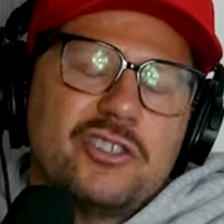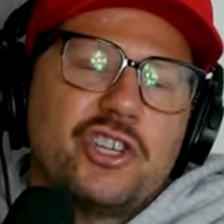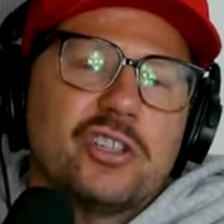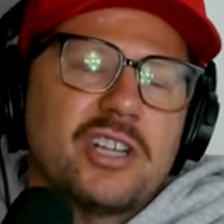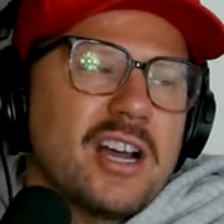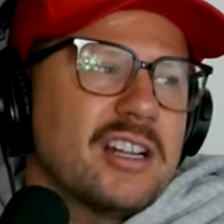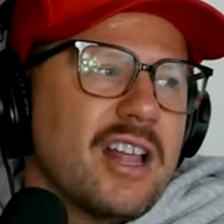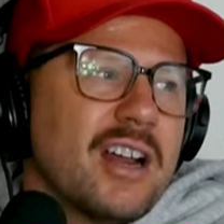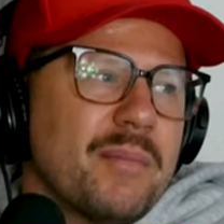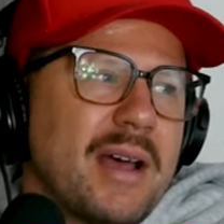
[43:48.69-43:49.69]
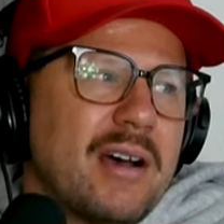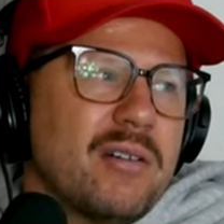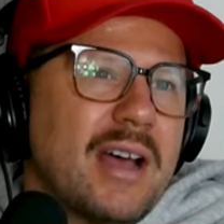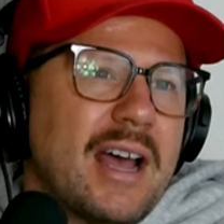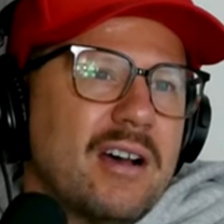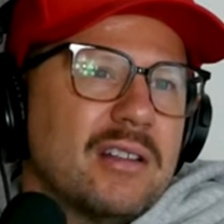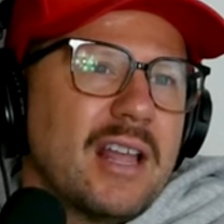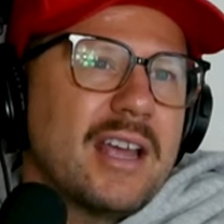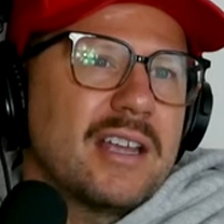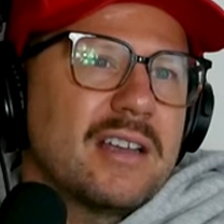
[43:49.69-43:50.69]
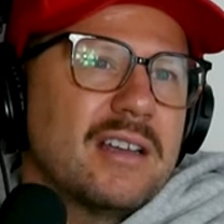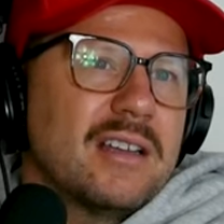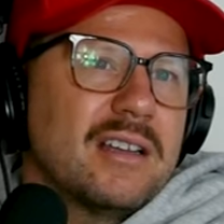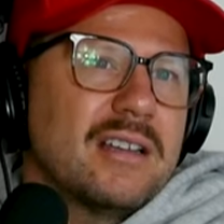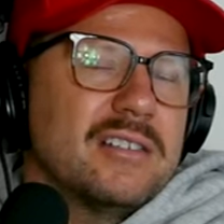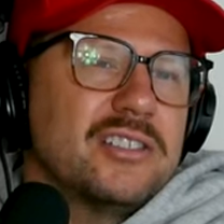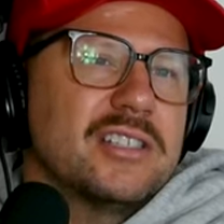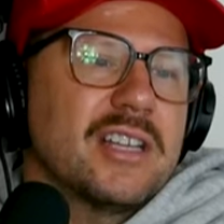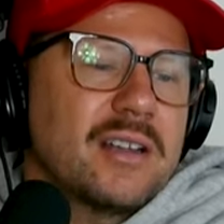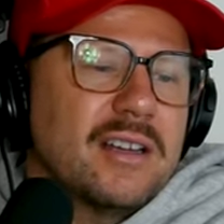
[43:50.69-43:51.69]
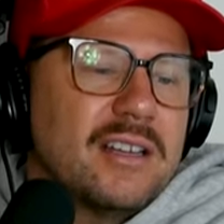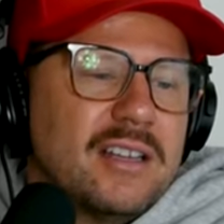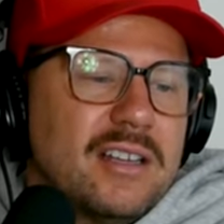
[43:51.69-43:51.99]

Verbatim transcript: she'll talk a lot about how, like, she's like,